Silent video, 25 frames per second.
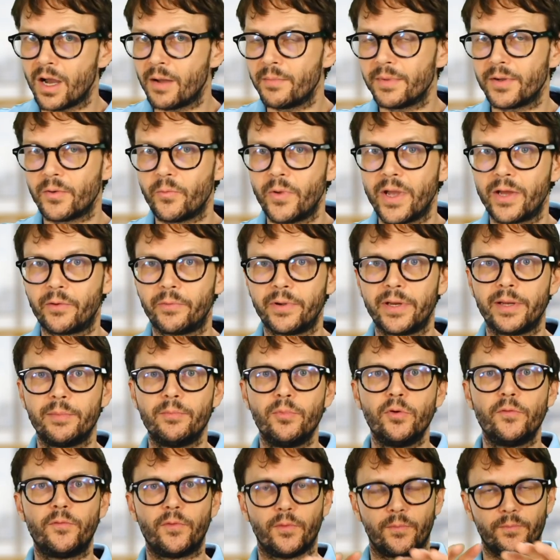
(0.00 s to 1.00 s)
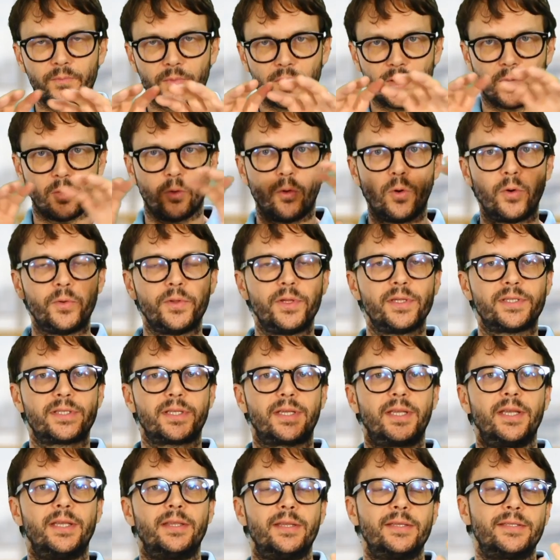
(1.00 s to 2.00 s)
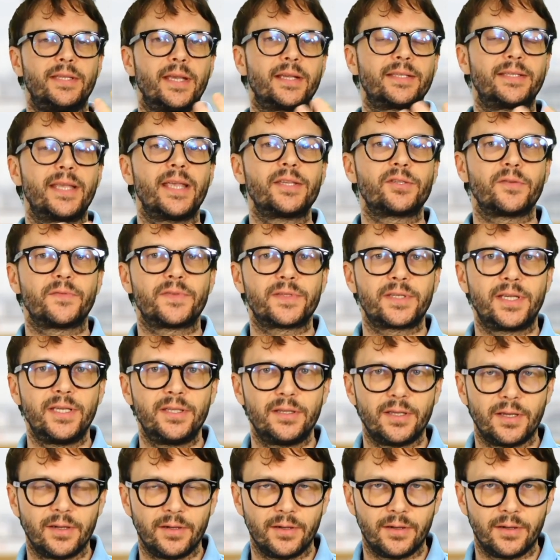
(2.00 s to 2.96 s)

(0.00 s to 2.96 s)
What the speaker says: where we remove all the skin, this excess of skin